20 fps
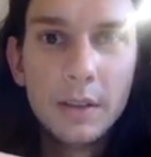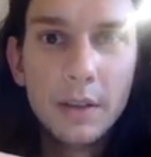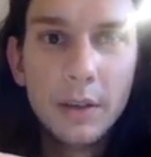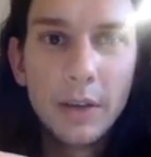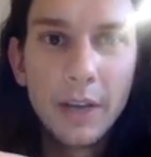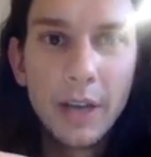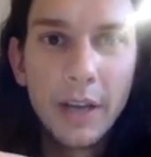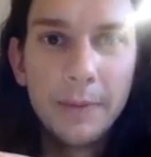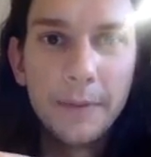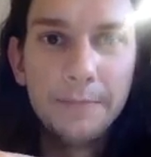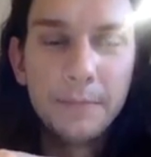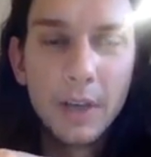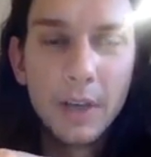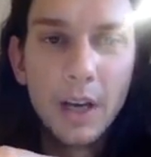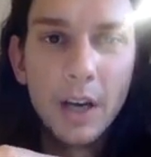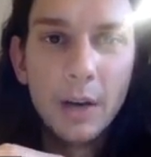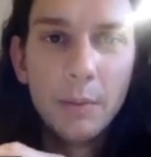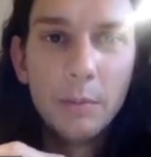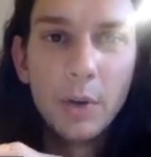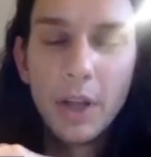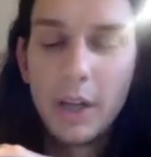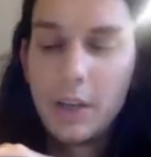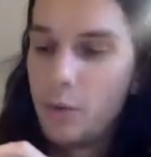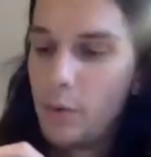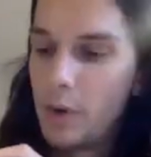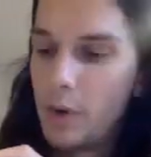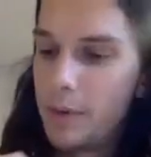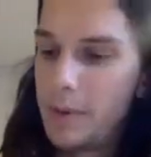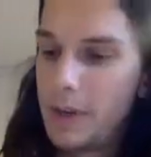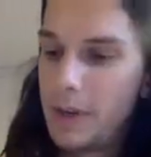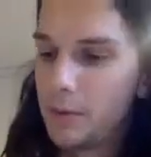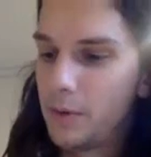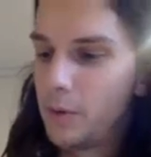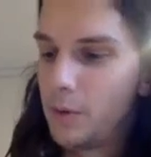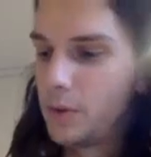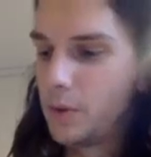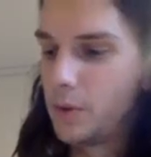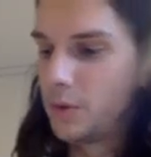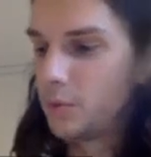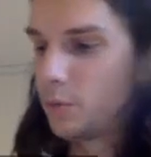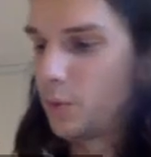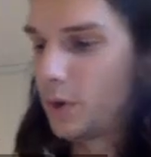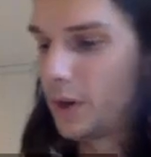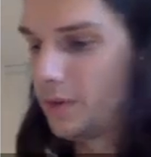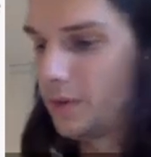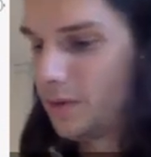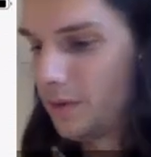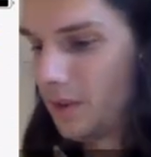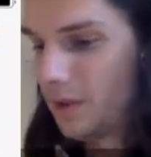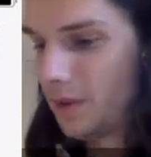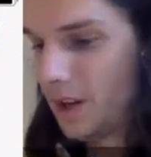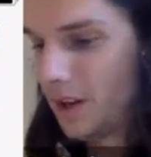Okay, well, I do want to make one